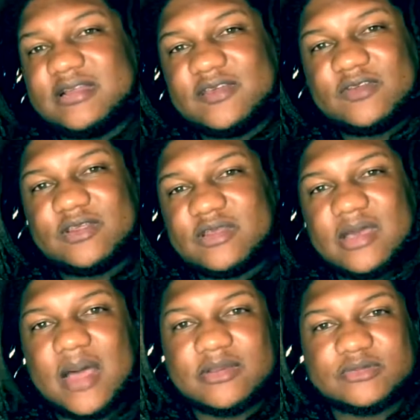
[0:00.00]
Leave it in the
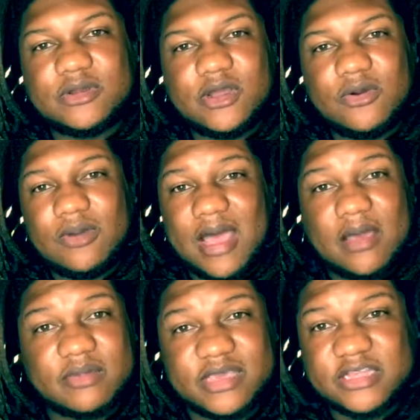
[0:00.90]
comments below. I'll
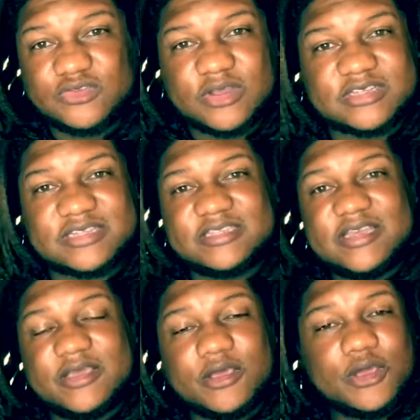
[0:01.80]
be interested to
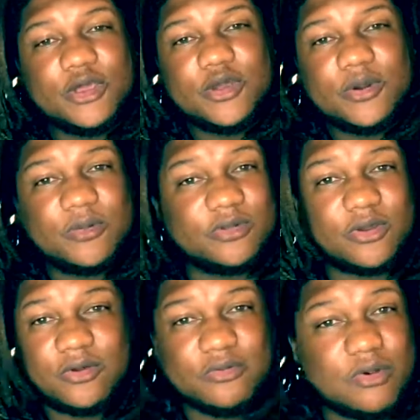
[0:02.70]
see,
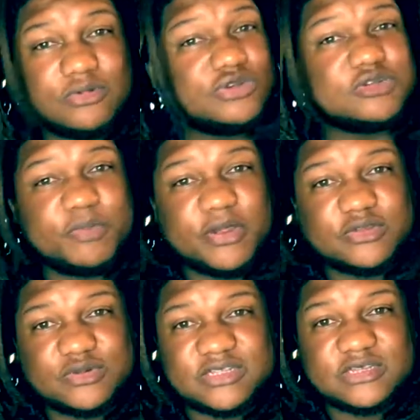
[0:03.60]
what was your experience
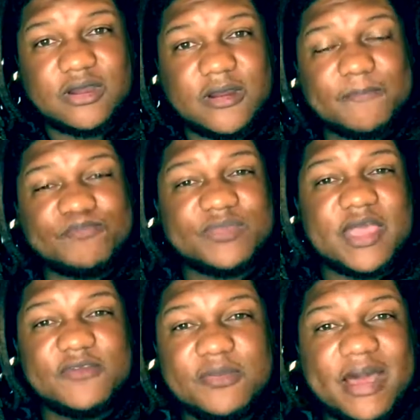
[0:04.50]
with the cigar?
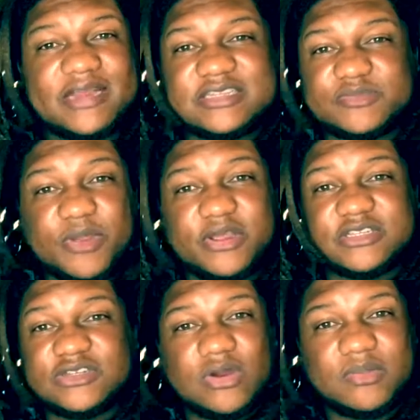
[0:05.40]
Everybody's experience is
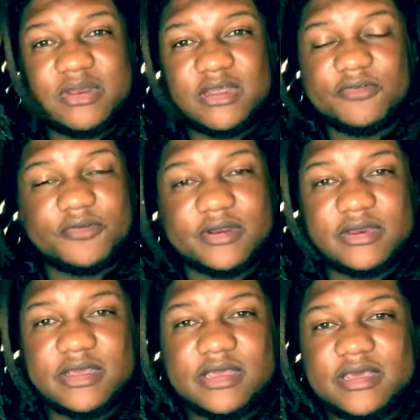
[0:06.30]
going to be different.
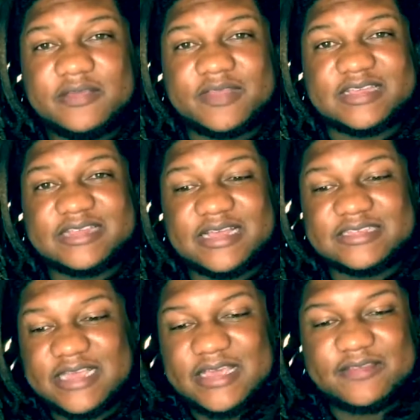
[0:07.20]
That's not
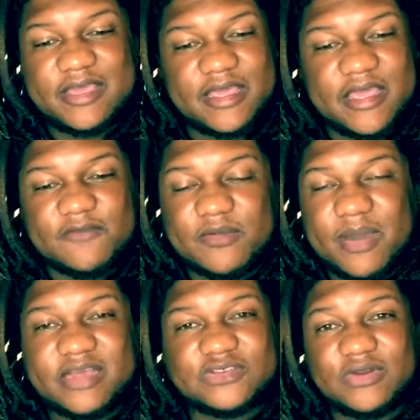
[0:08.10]
saying that
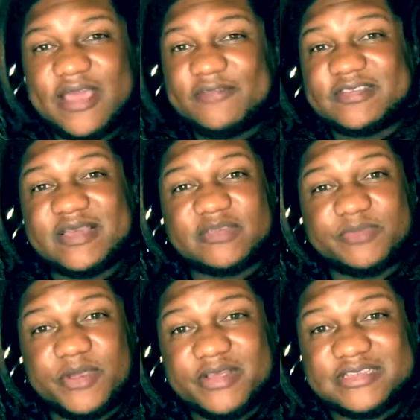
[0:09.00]
everybody's going to have the same
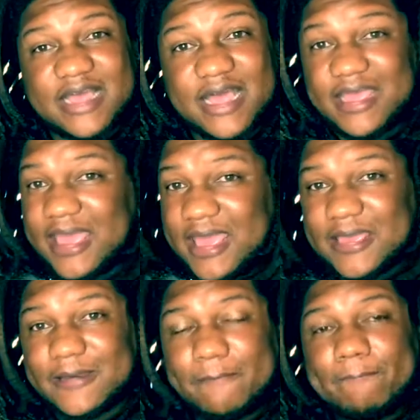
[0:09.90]
experience I had.
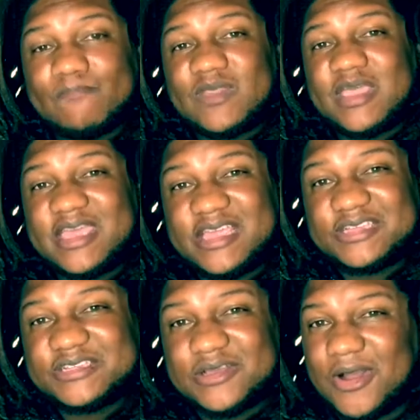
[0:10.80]
Each
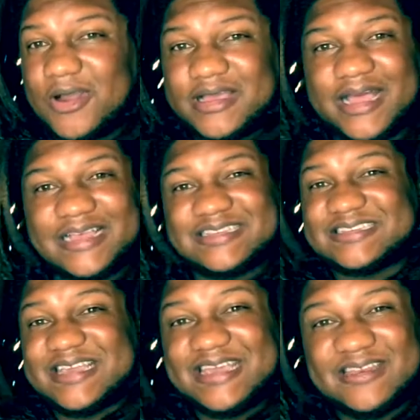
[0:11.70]
cigar, guys, is
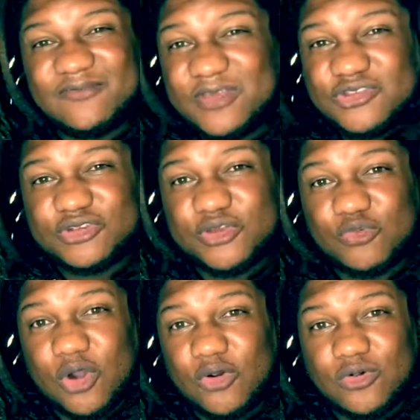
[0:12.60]
individually
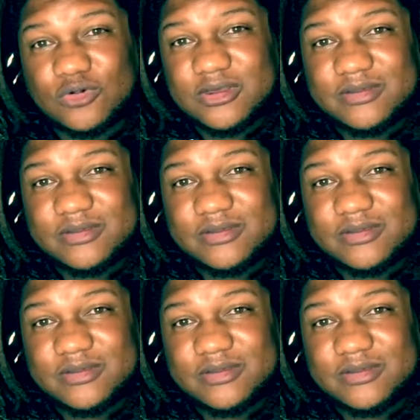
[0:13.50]
rolled.